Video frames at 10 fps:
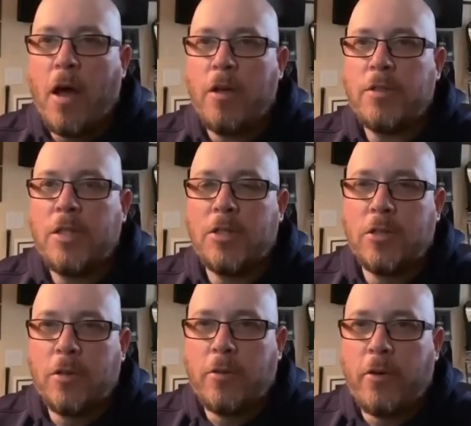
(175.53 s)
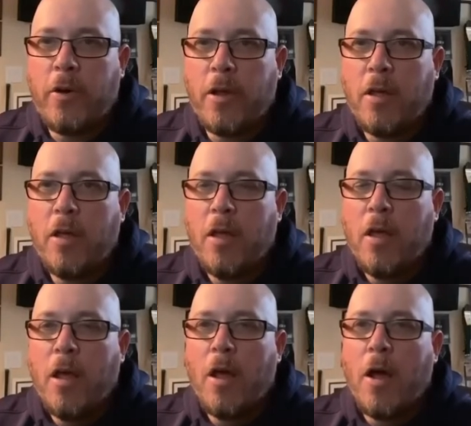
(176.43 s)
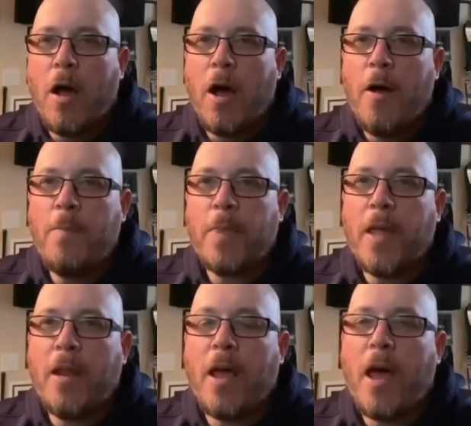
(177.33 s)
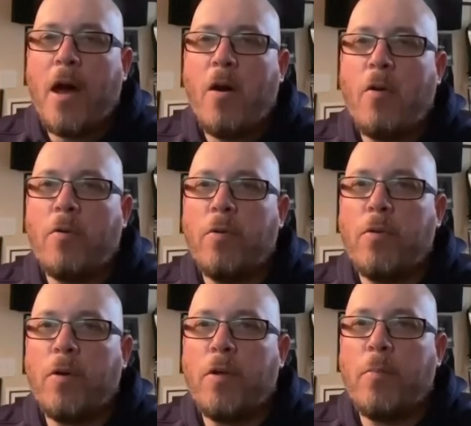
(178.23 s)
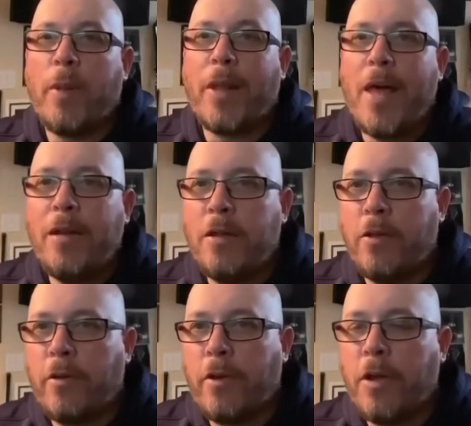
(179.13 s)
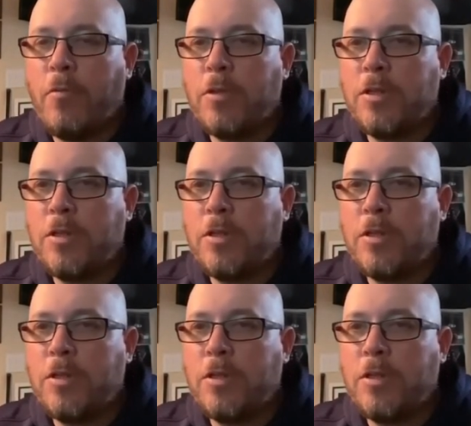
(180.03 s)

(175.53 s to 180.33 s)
digital learning, and how blended learning, which is